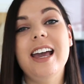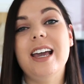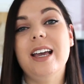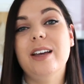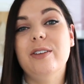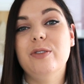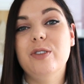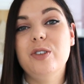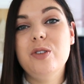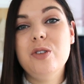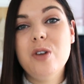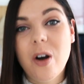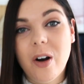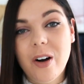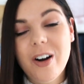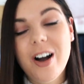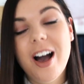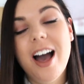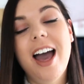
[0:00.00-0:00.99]
If
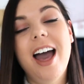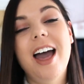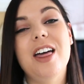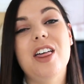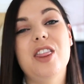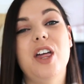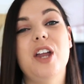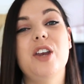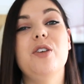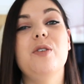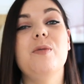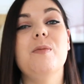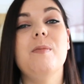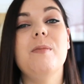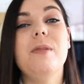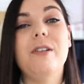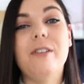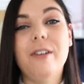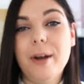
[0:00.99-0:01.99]
not, then you
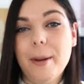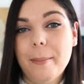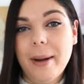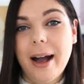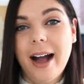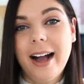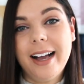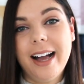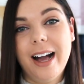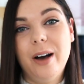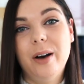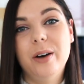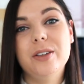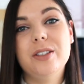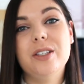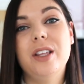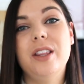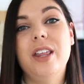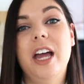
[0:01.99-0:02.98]
mirror it back
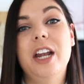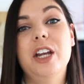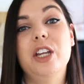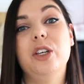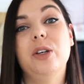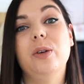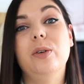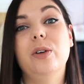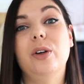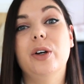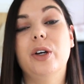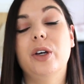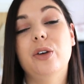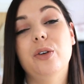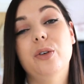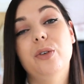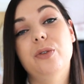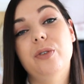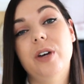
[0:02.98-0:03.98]
out. So then you look at
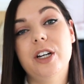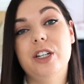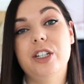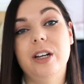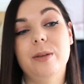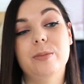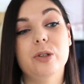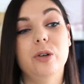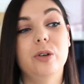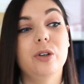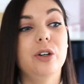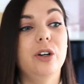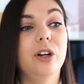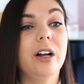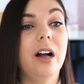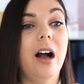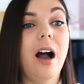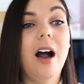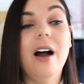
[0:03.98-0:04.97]
your friendships or you
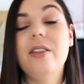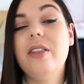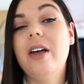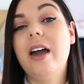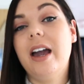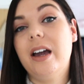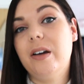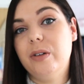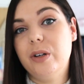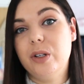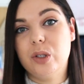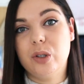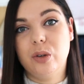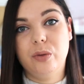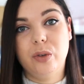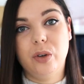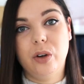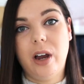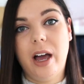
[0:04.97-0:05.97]
look at other areas
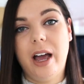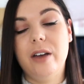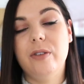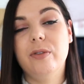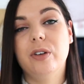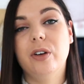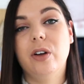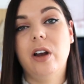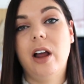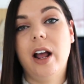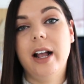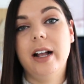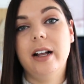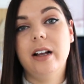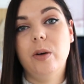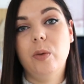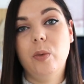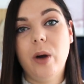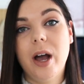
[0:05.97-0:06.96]
of your life and you're
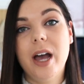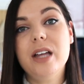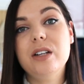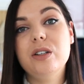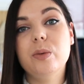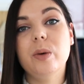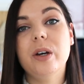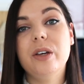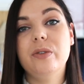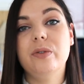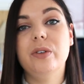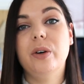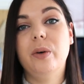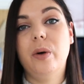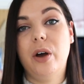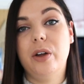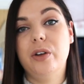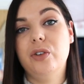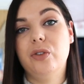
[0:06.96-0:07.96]
like, where do I feel
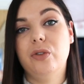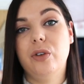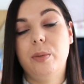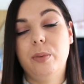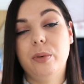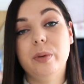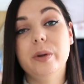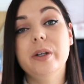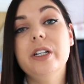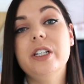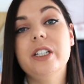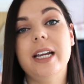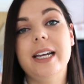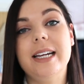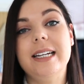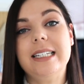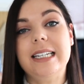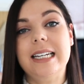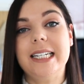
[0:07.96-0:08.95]

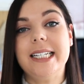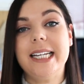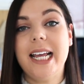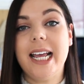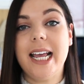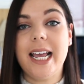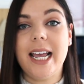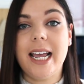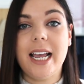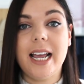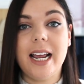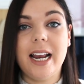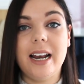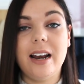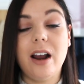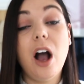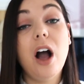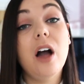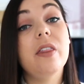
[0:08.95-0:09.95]
underappreciated
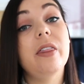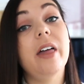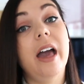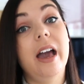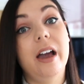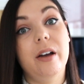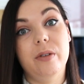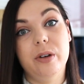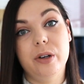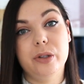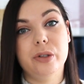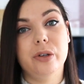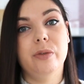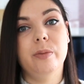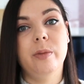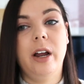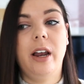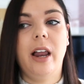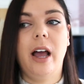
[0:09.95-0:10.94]
in other areas
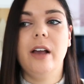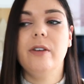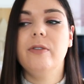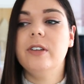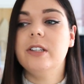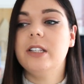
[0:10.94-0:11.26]
of my life?